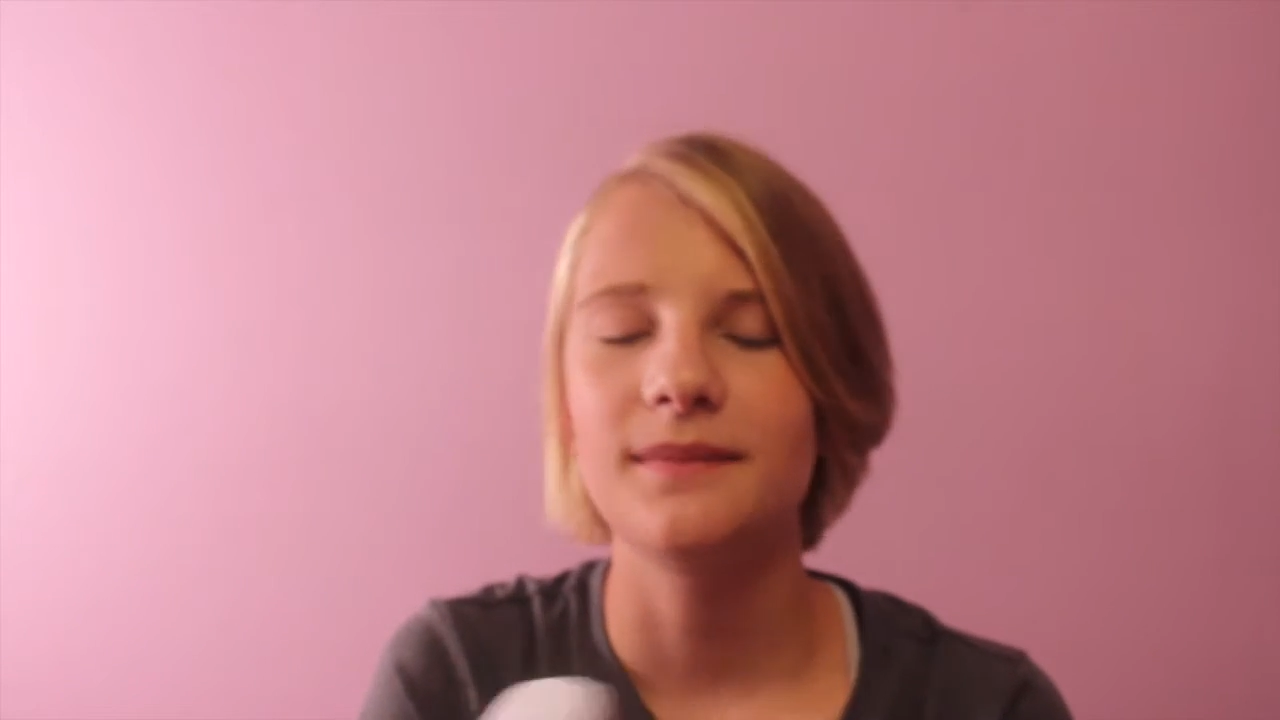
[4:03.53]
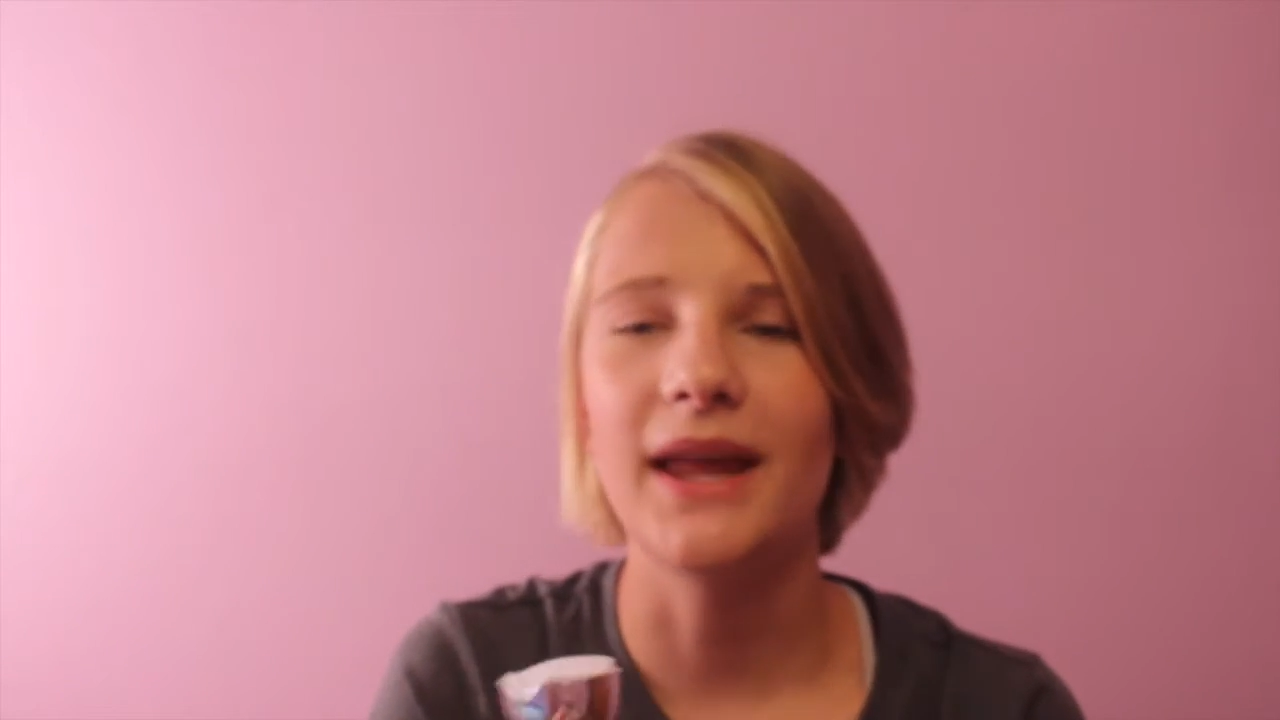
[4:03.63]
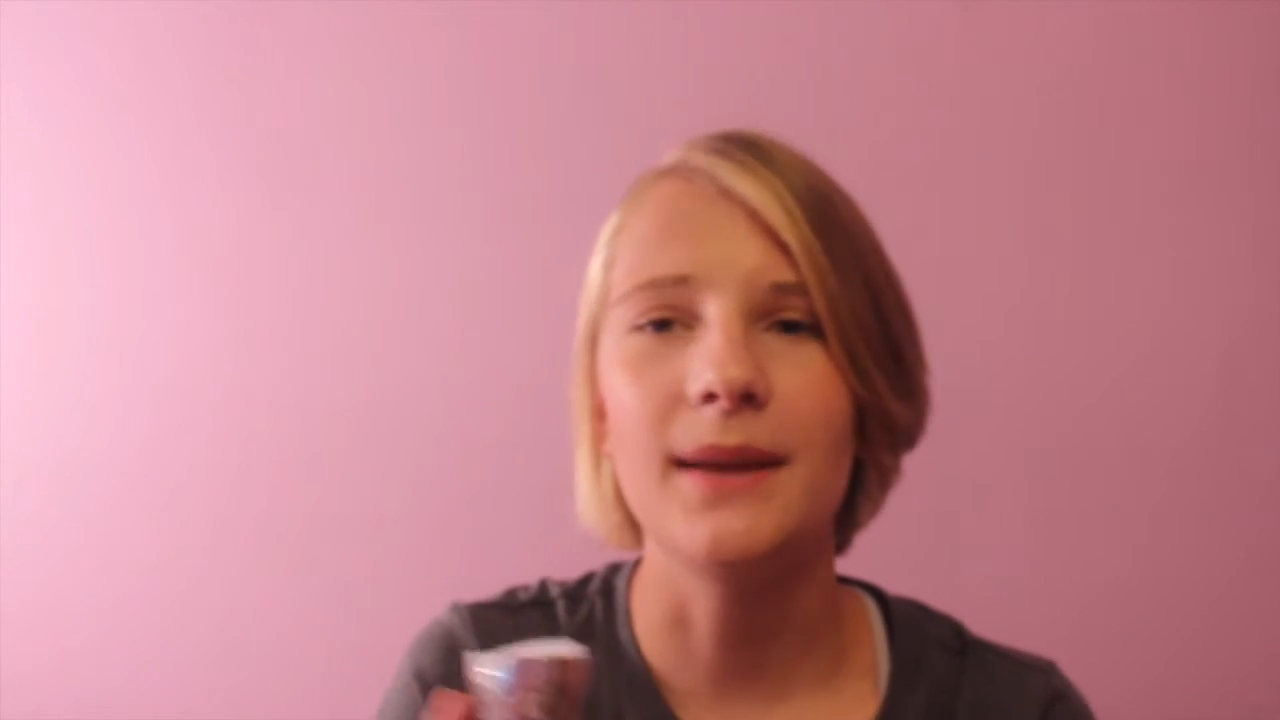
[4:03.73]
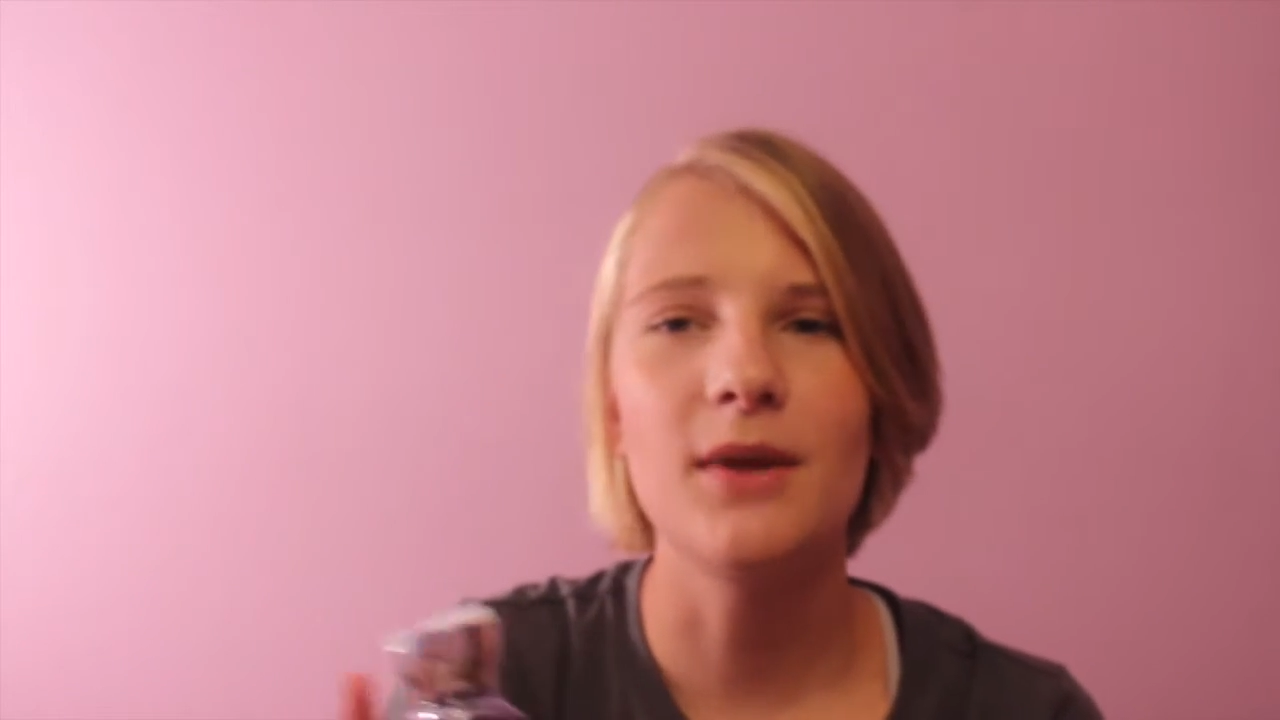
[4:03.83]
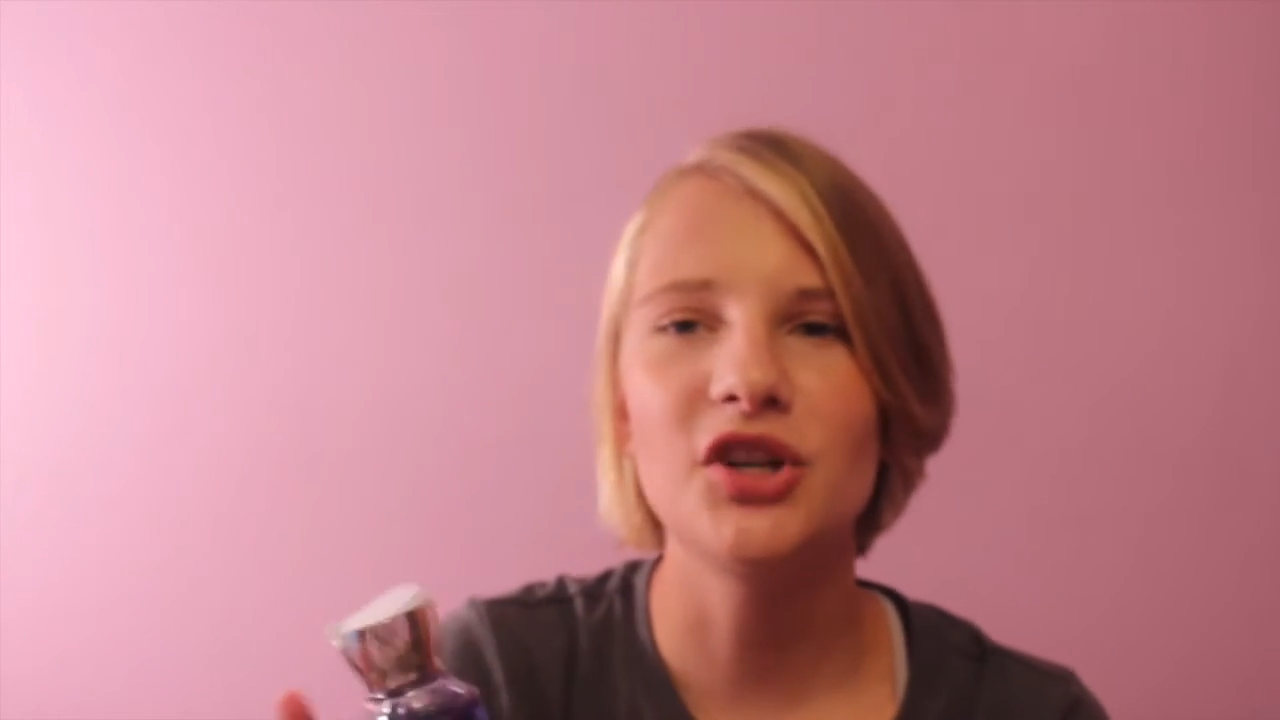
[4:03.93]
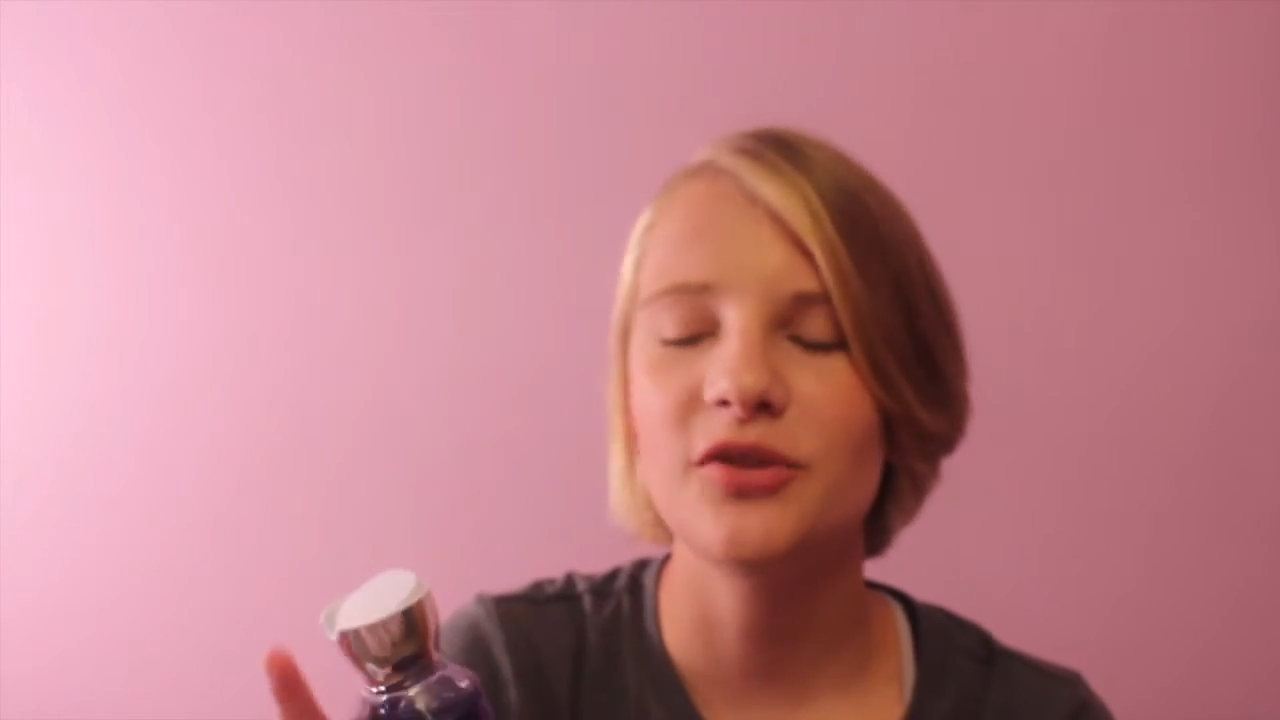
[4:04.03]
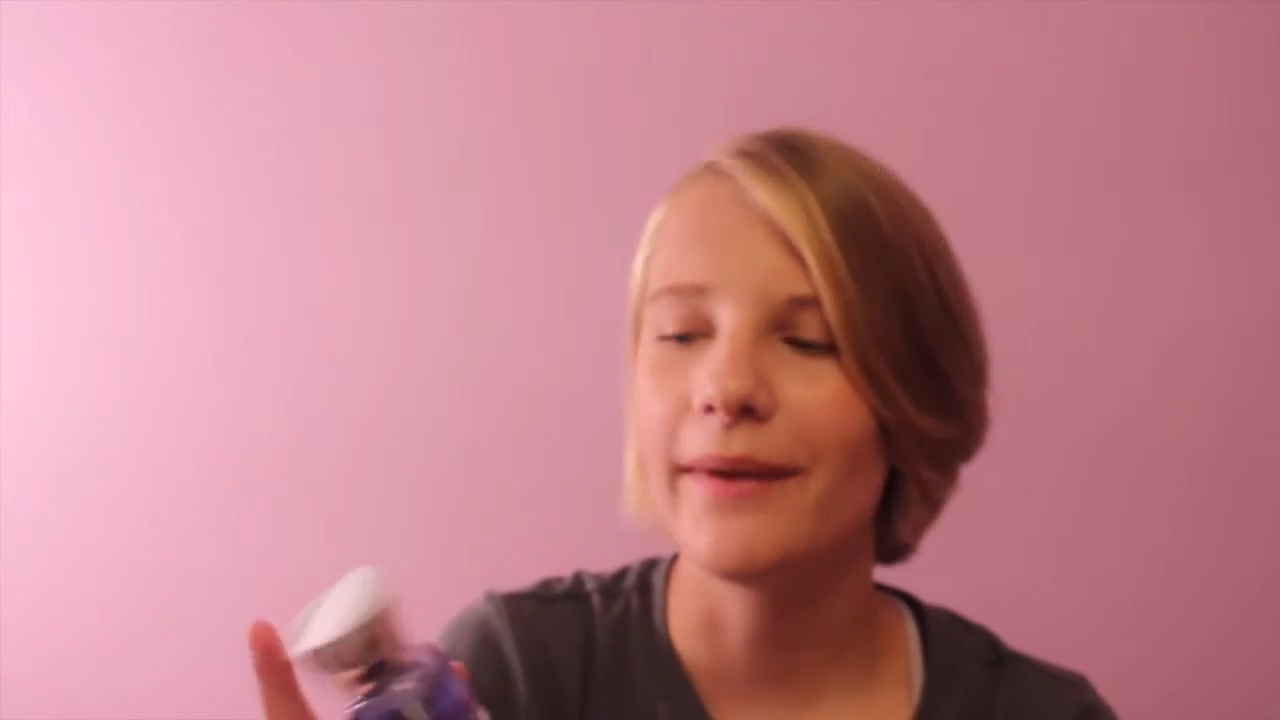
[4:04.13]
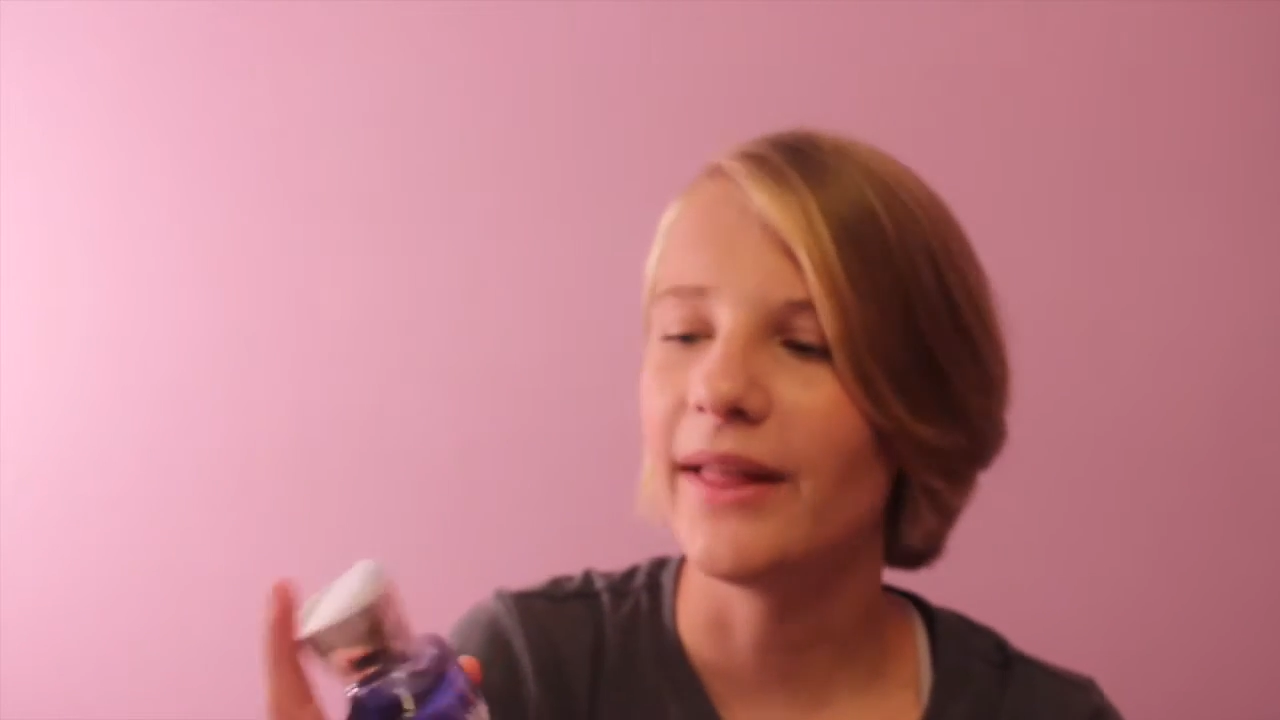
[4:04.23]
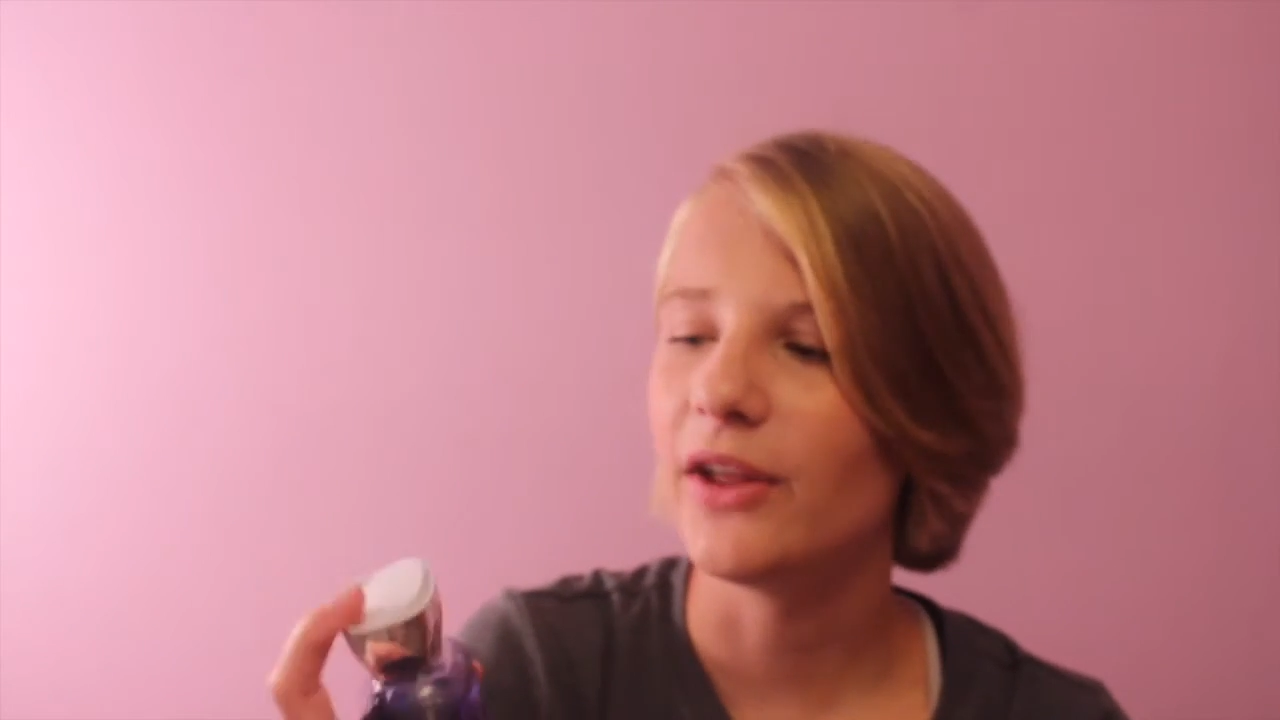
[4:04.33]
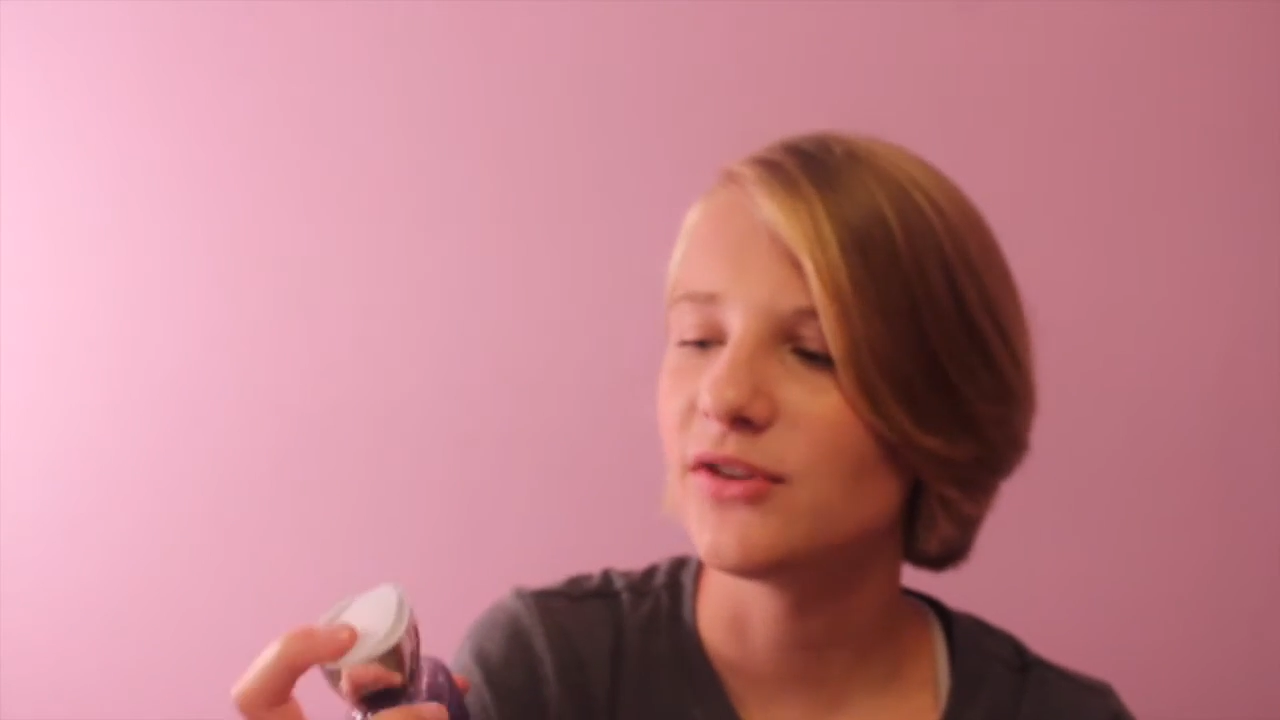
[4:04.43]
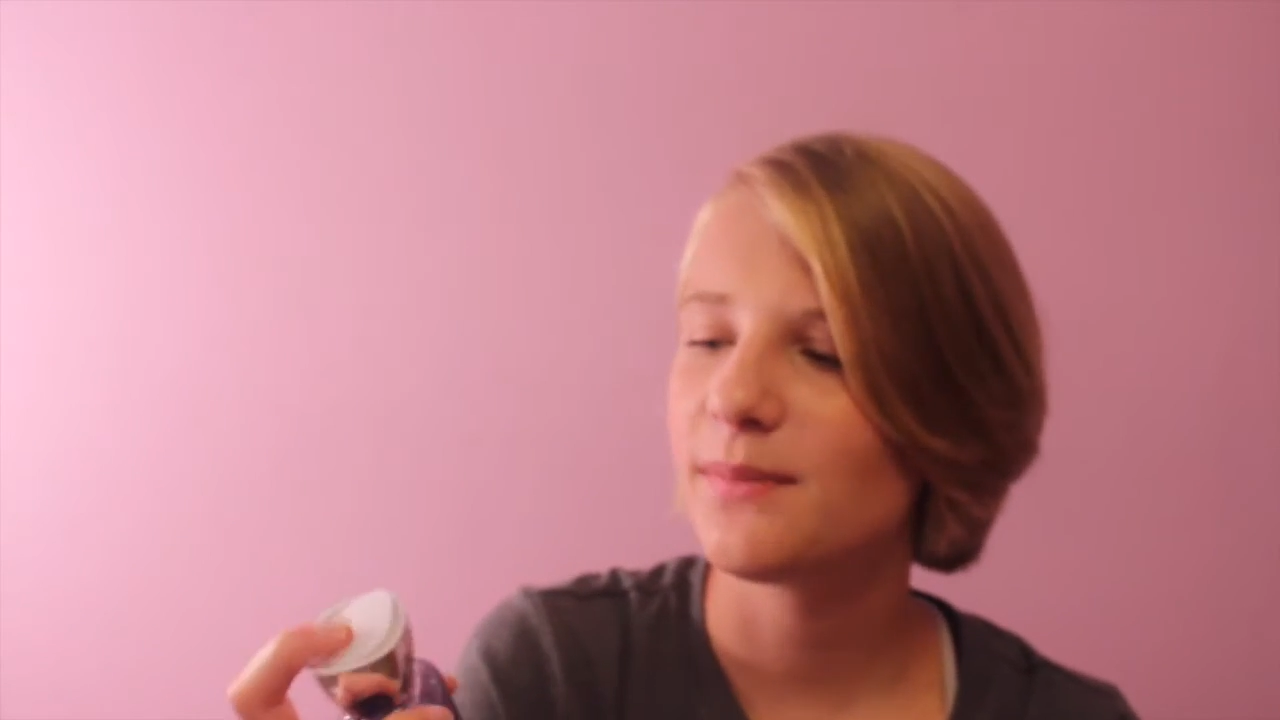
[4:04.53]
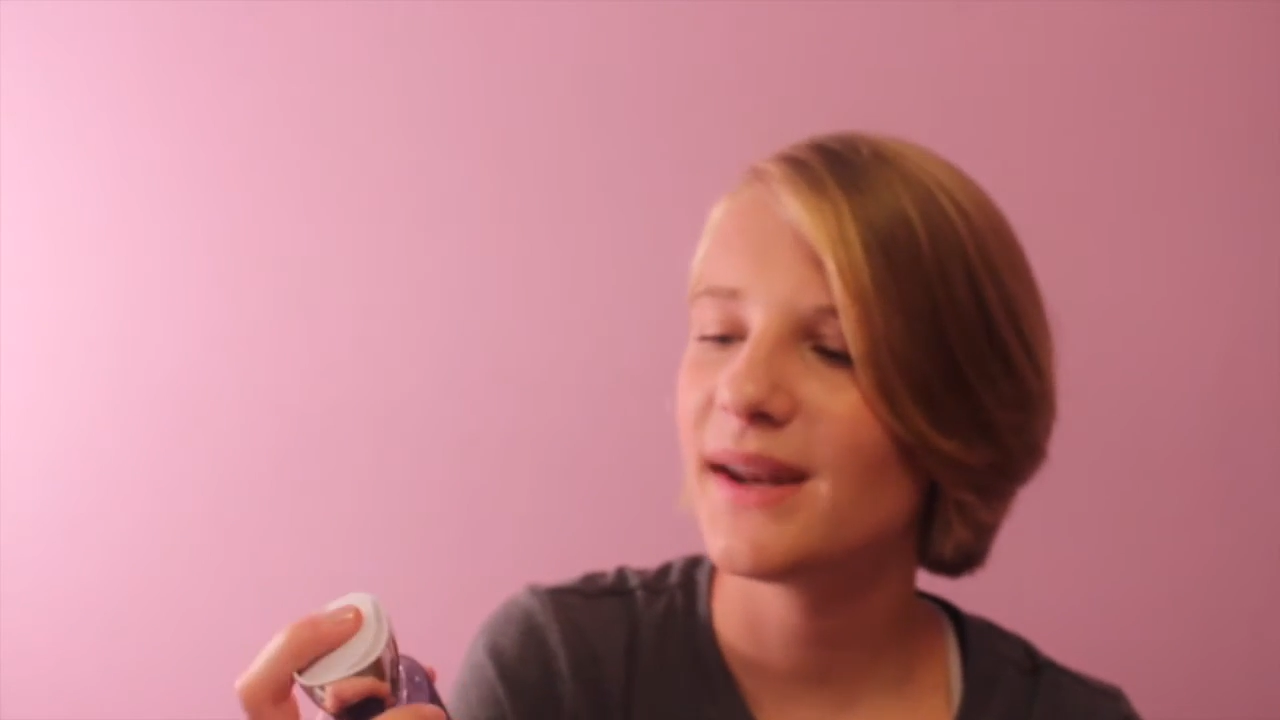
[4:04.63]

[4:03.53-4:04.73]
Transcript: like marshmallows.